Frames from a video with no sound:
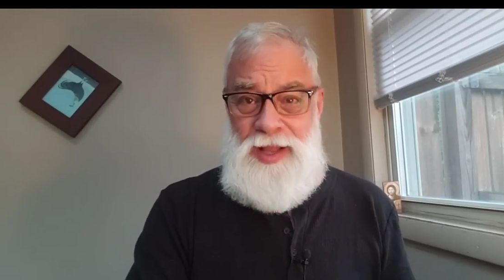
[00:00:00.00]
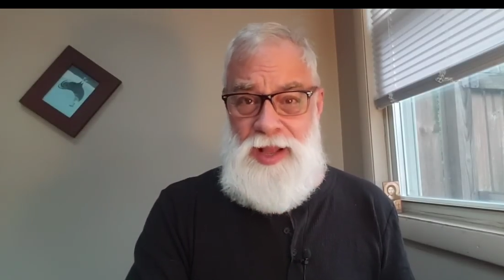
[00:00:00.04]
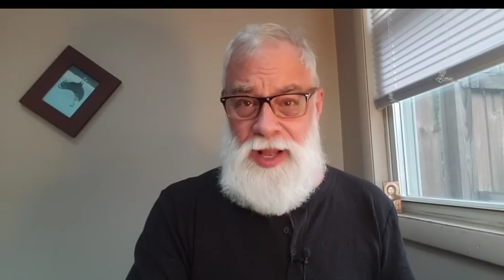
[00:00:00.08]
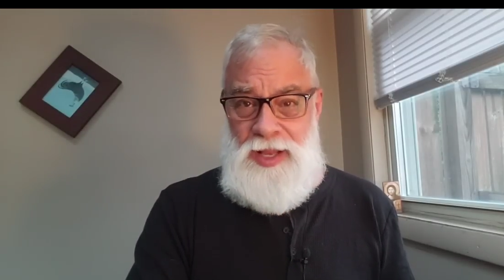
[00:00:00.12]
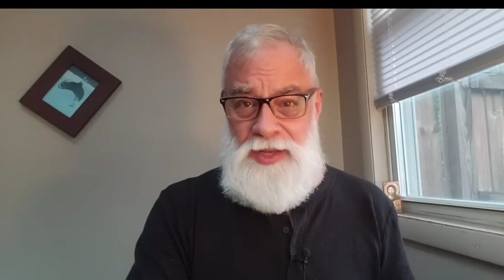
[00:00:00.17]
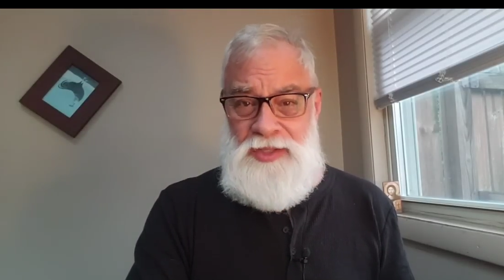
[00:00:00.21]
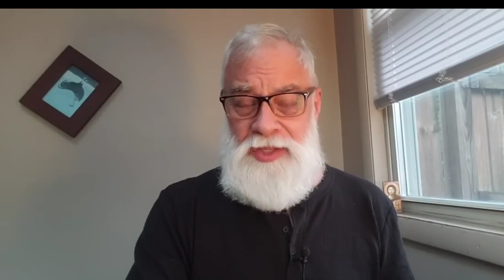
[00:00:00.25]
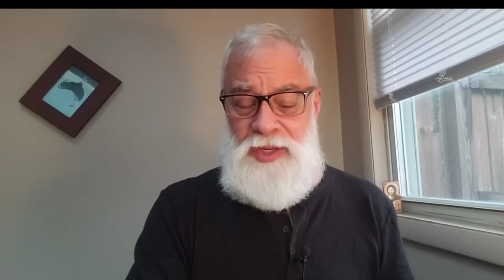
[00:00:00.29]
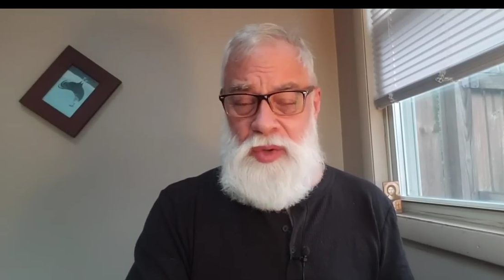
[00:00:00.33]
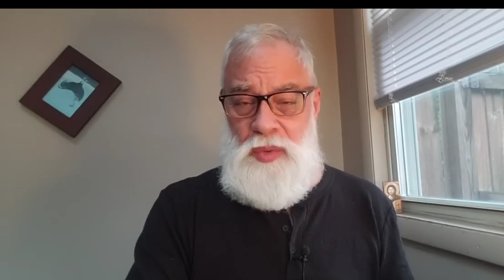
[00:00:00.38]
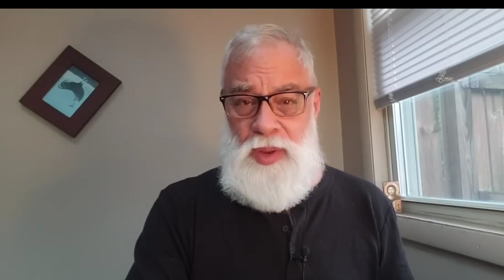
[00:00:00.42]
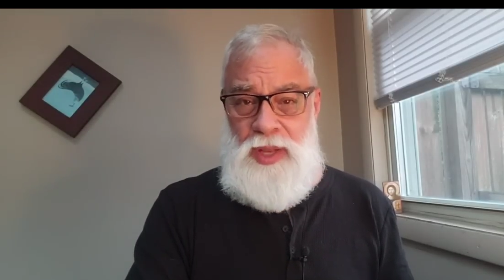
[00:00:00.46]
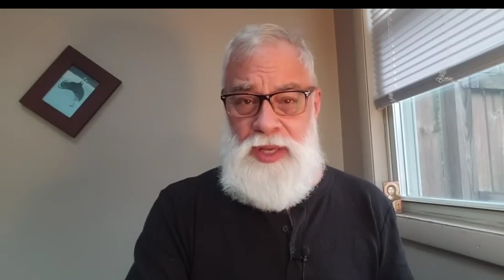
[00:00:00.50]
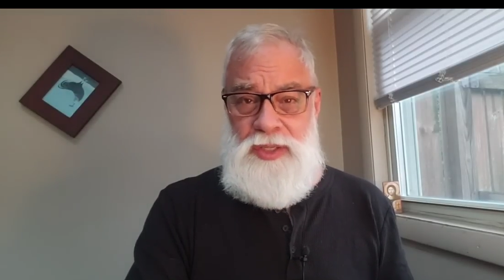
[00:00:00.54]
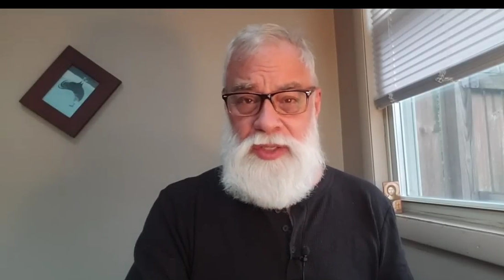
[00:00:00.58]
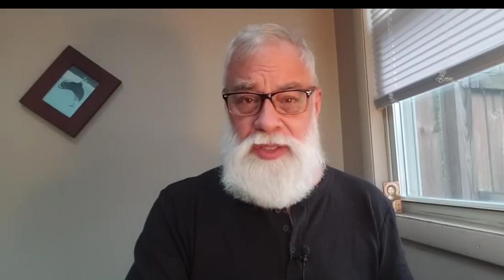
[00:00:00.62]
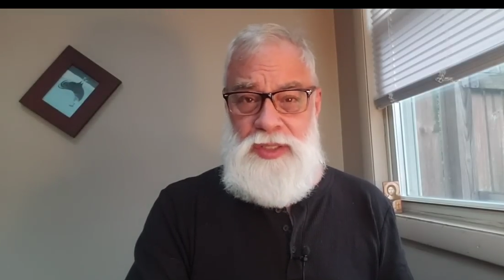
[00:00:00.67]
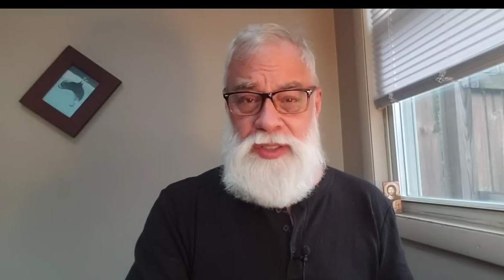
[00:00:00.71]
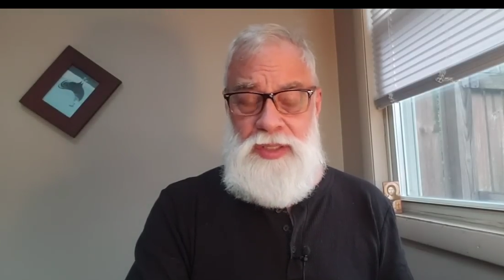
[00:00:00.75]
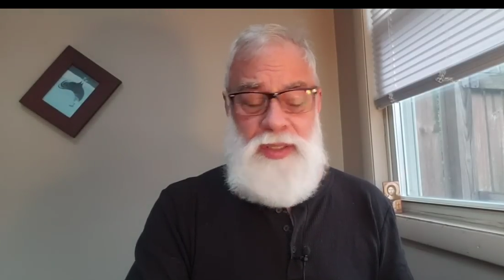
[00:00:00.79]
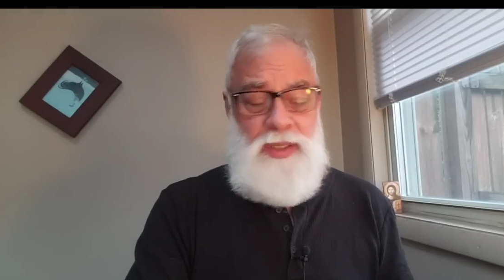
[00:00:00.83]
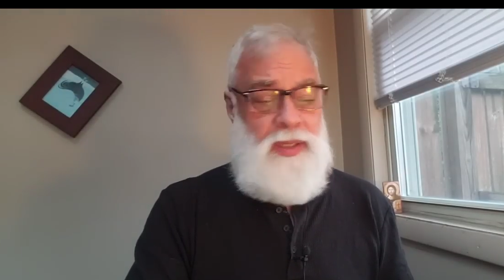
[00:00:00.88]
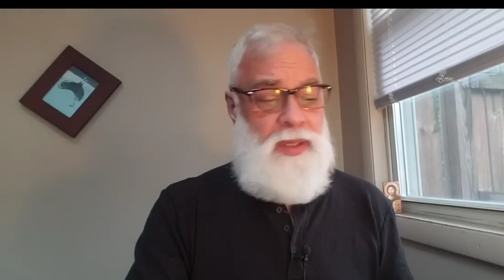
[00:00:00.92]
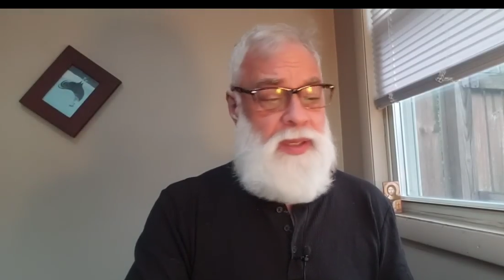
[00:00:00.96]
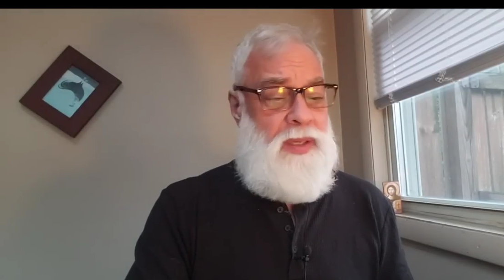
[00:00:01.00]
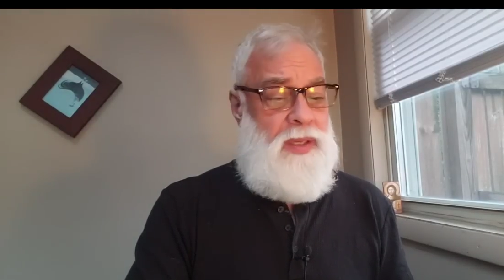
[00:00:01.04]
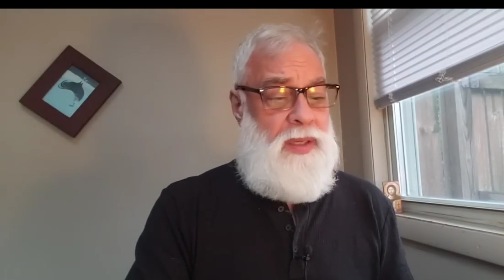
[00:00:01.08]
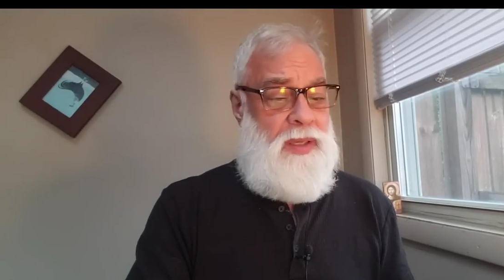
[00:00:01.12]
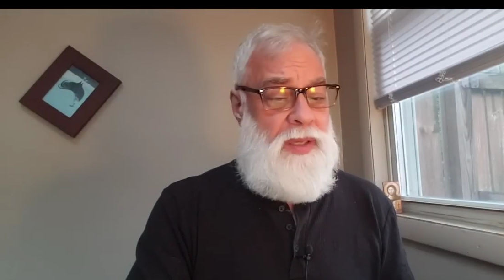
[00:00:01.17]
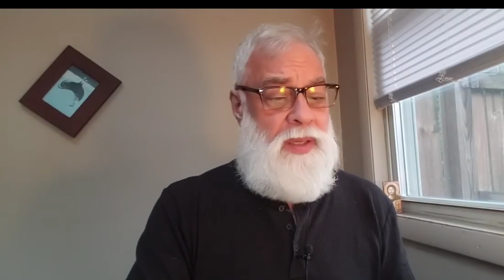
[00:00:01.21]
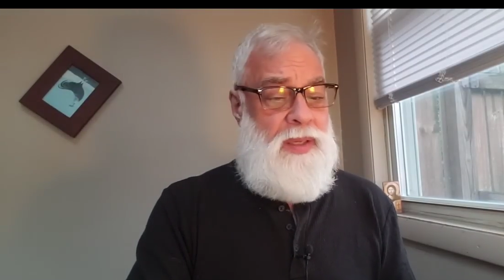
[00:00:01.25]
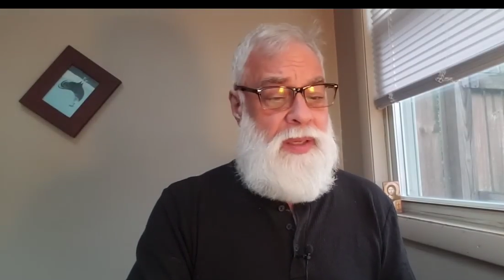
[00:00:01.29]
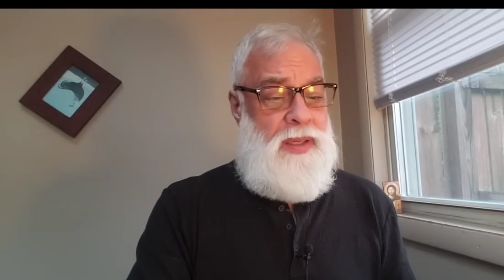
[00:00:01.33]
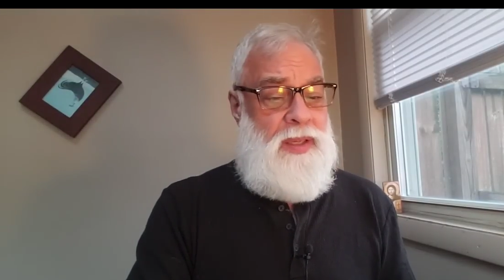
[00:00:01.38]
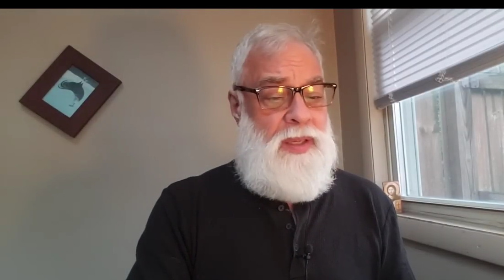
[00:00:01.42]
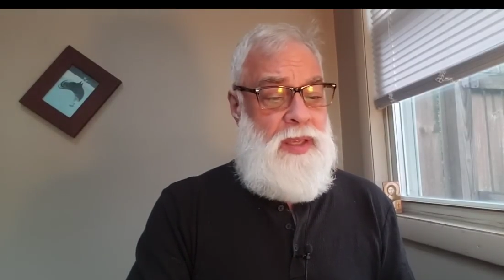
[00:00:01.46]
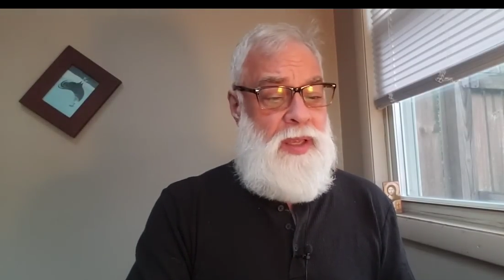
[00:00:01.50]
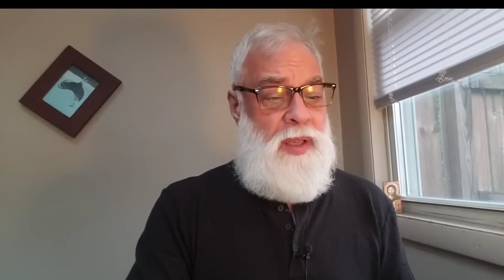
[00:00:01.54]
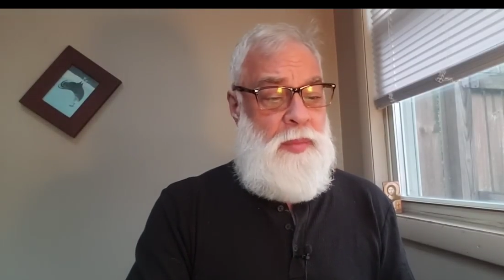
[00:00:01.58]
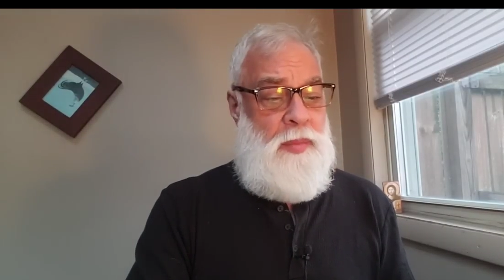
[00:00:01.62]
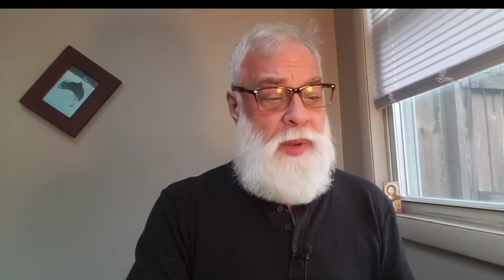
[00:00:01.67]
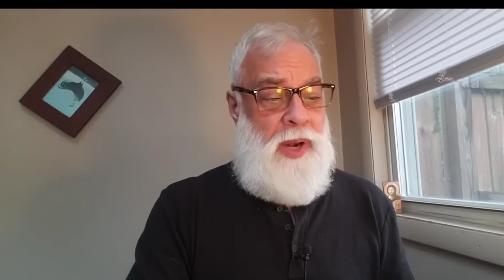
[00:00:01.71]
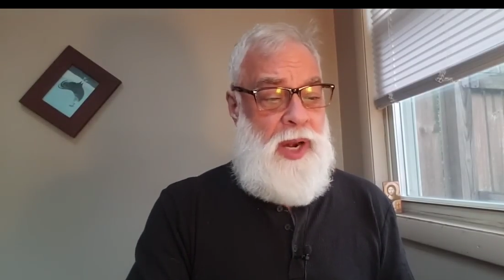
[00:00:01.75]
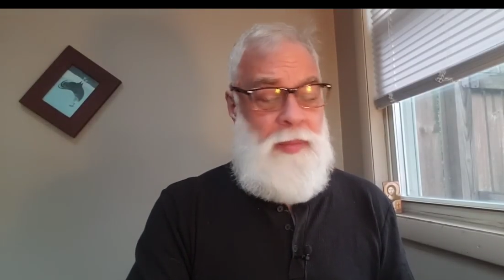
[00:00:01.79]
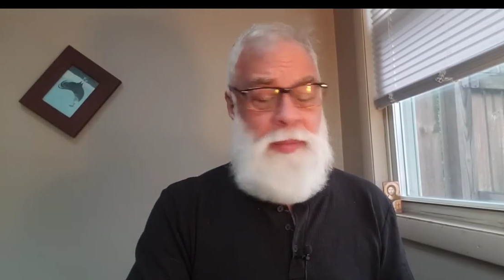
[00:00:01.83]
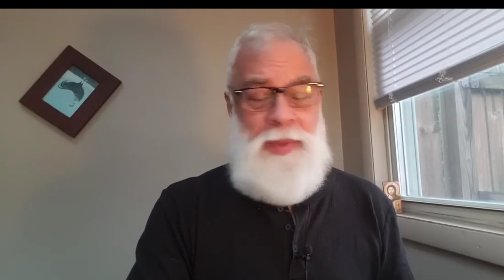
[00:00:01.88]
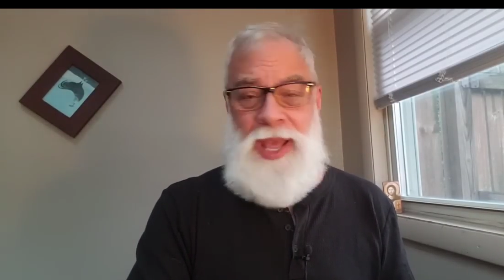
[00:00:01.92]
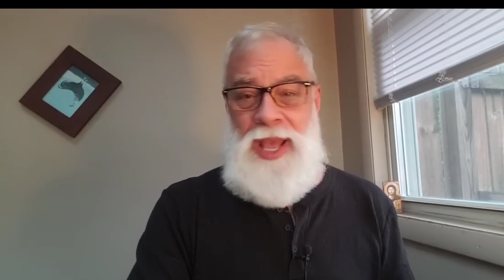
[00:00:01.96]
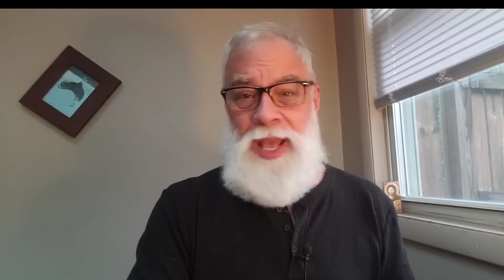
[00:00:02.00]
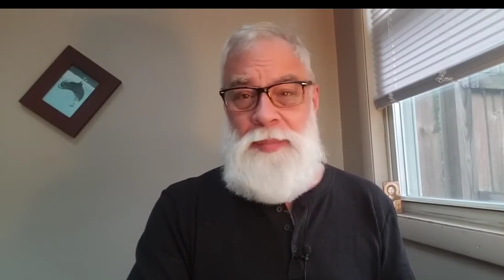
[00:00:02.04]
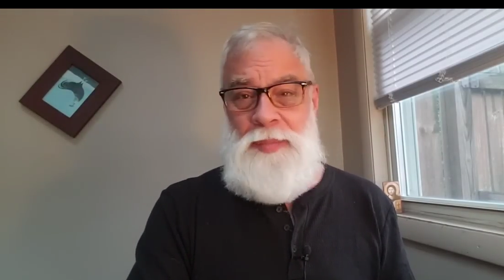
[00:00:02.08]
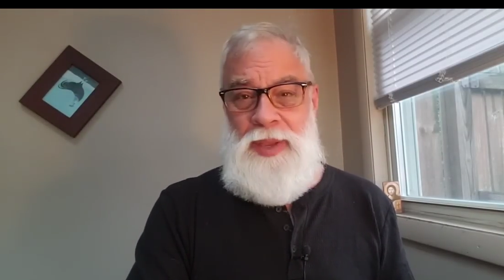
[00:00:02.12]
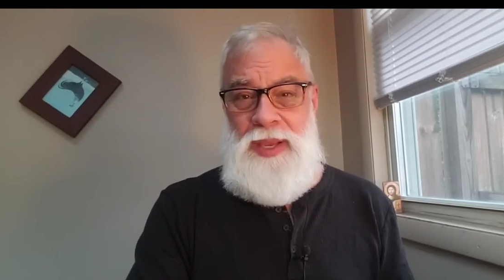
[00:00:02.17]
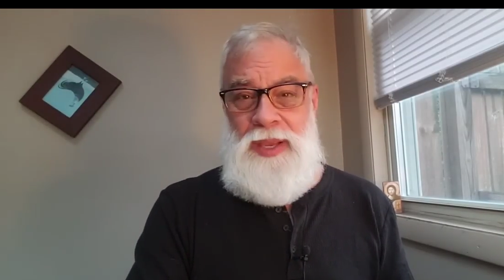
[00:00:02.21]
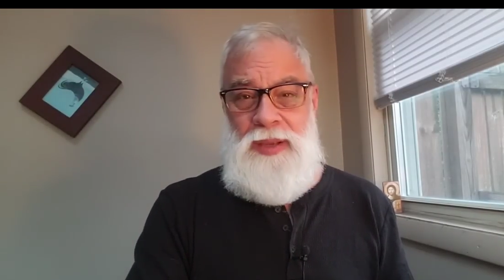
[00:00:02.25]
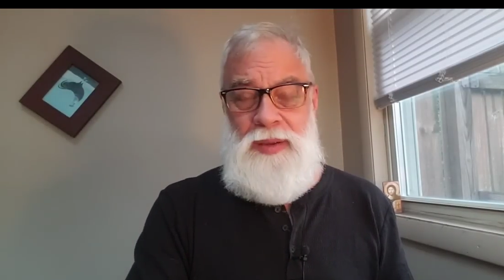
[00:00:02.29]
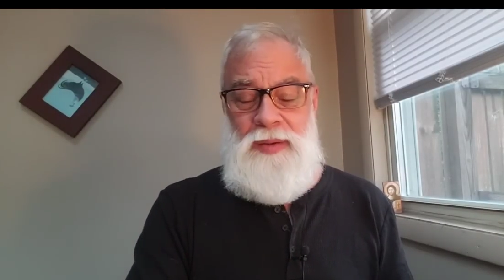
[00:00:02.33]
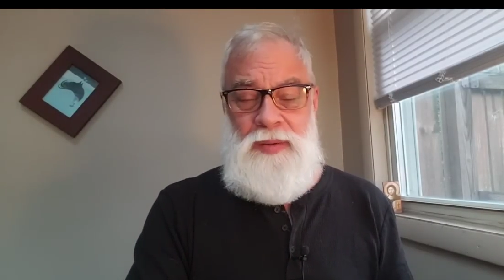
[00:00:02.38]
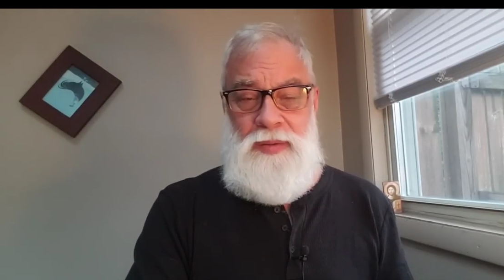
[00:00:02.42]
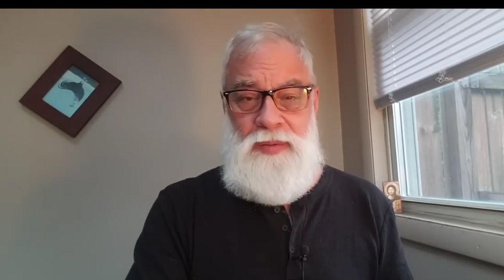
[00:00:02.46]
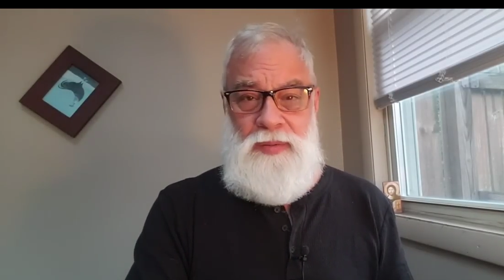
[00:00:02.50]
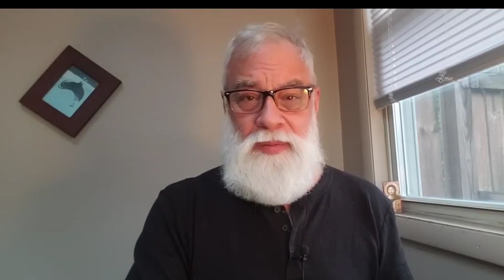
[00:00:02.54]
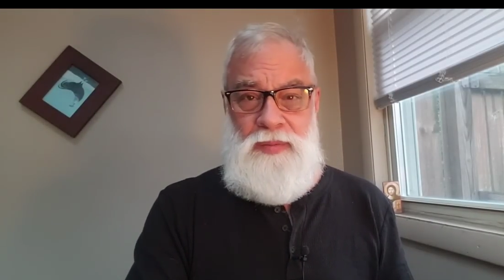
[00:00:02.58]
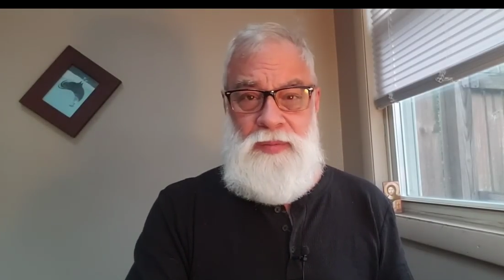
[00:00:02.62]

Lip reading: consequence. But I'm happy.